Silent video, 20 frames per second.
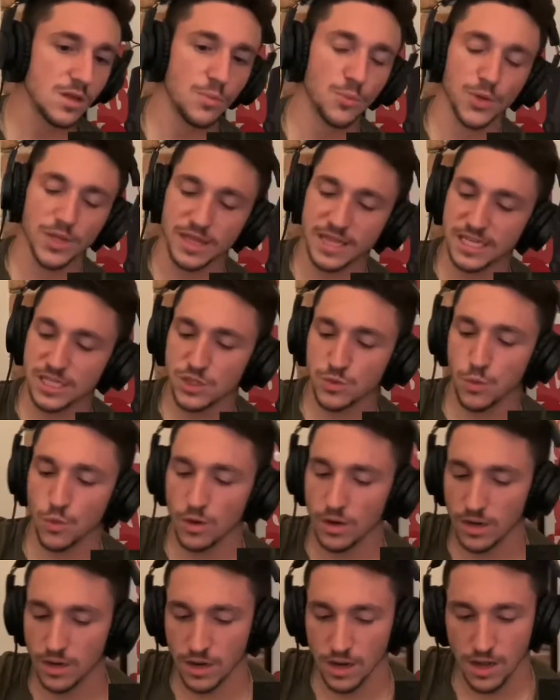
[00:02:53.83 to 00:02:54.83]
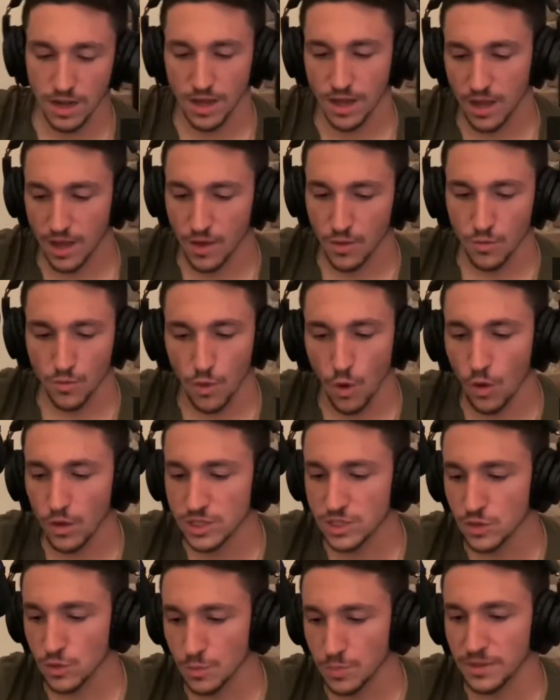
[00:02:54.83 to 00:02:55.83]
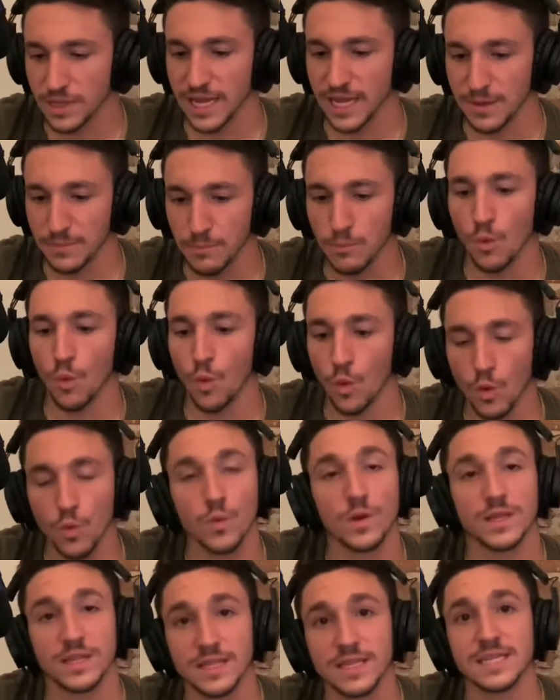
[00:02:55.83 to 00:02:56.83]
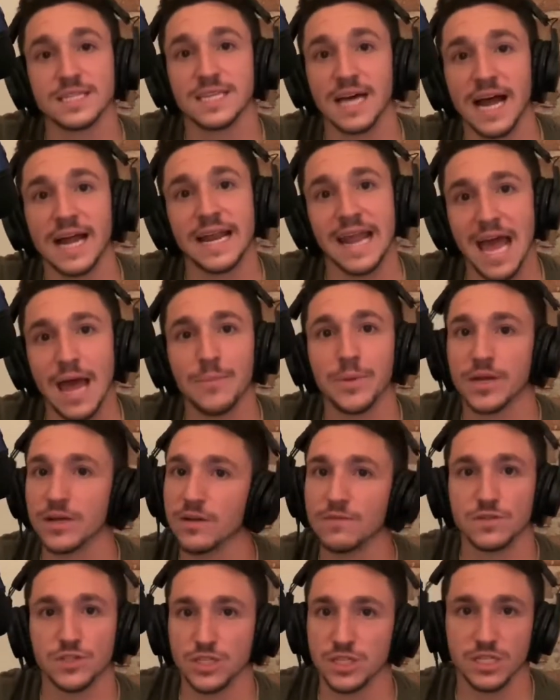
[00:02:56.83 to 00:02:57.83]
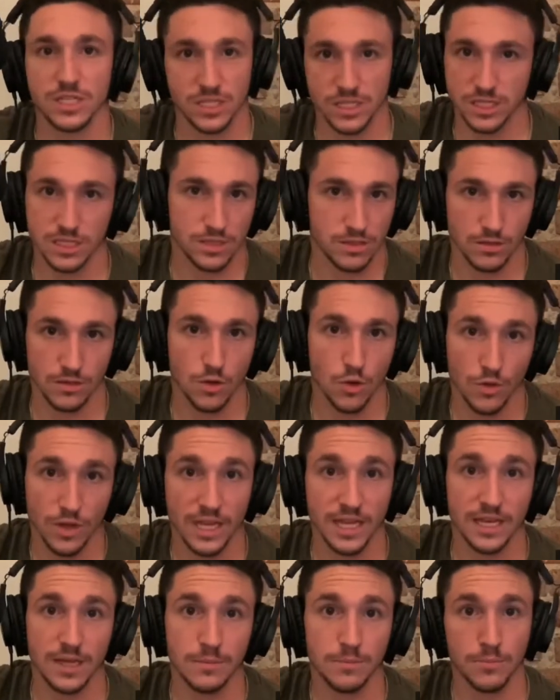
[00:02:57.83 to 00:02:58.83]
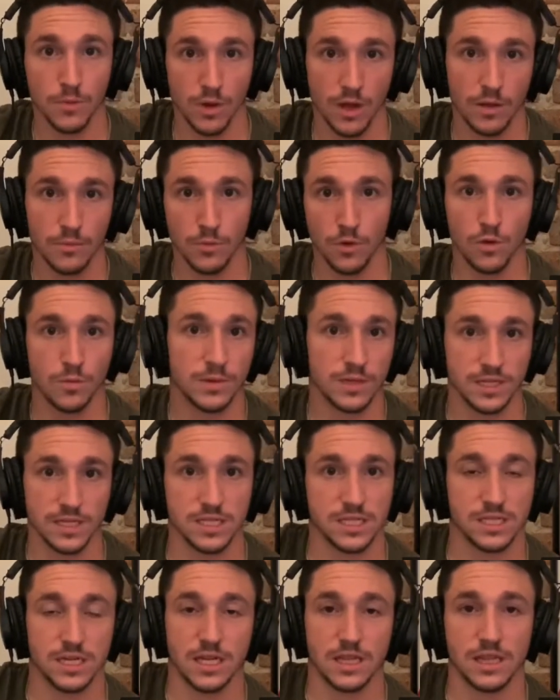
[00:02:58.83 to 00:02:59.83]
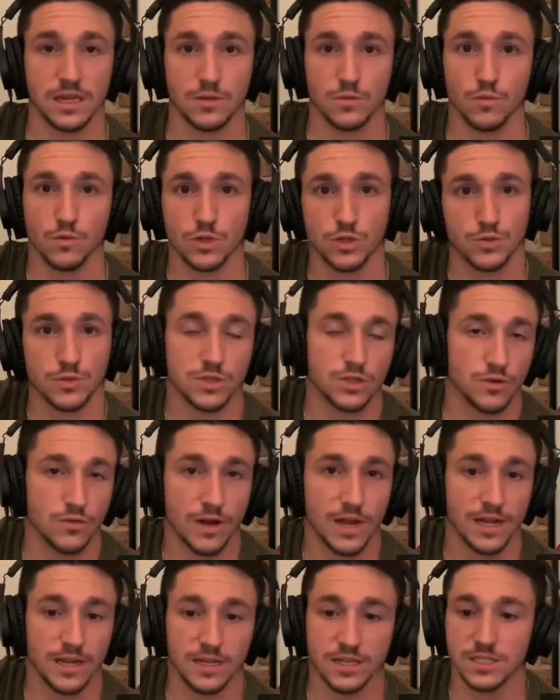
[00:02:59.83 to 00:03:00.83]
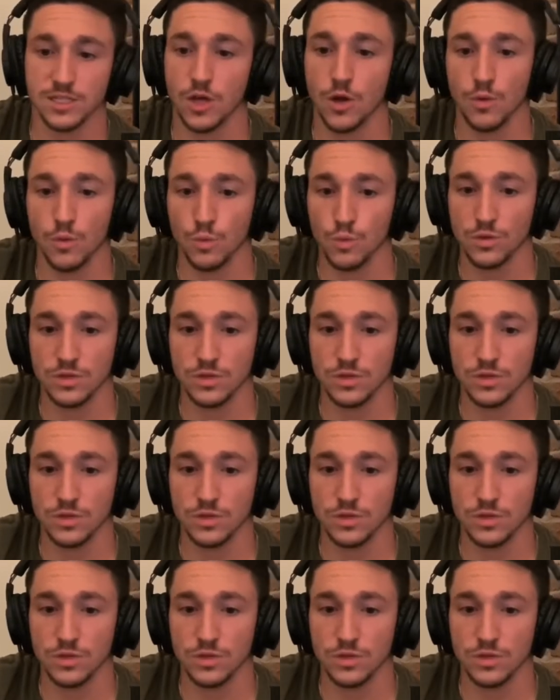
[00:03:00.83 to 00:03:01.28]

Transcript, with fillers: But this one also played more with the dynamic of just Loki and, and Mobius, I think, which was great because Owen